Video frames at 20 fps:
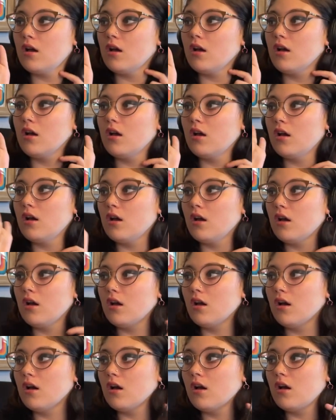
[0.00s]

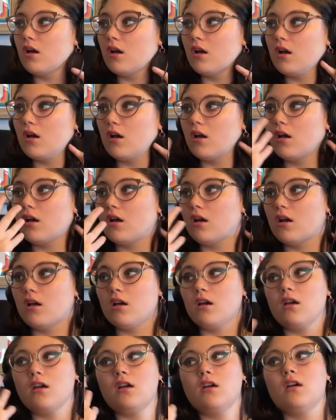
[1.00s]

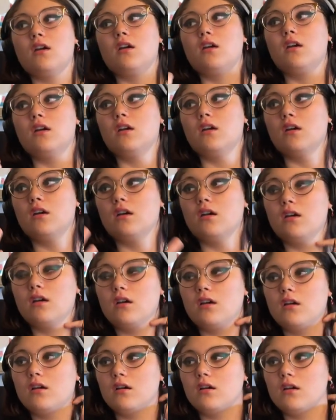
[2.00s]

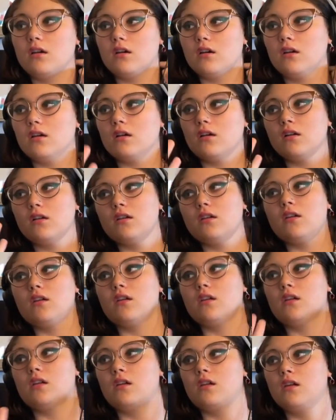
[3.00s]

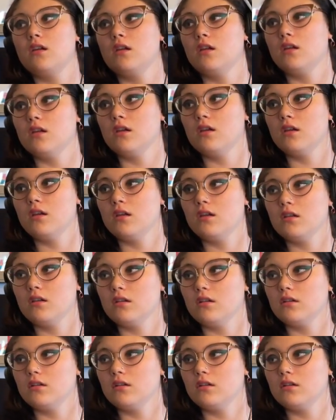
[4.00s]
(not speaking)